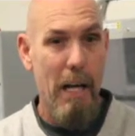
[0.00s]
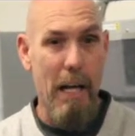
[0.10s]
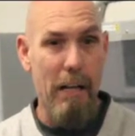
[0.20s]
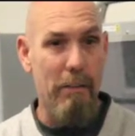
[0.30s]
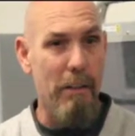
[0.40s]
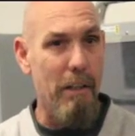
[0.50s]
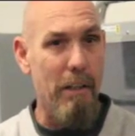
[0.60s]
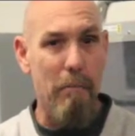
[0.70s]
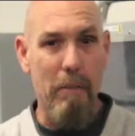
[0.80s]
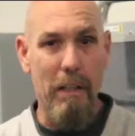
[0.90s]

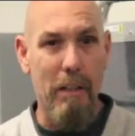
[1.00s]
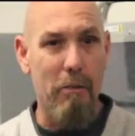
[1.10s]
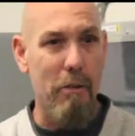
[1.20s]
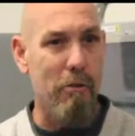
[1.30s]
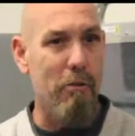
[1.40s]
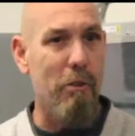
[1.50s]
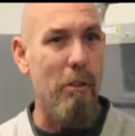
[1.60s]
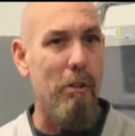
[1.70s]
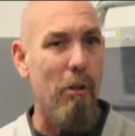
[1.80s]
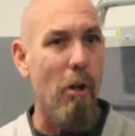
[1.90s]
and it's just
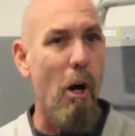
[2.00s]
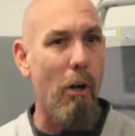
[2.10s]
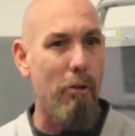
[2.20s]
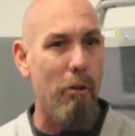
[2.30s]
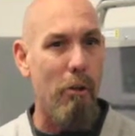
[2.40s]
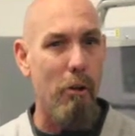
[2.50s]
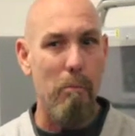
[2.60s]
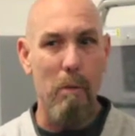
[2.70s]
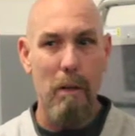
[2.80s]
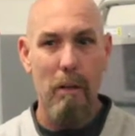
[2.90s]
such a long-term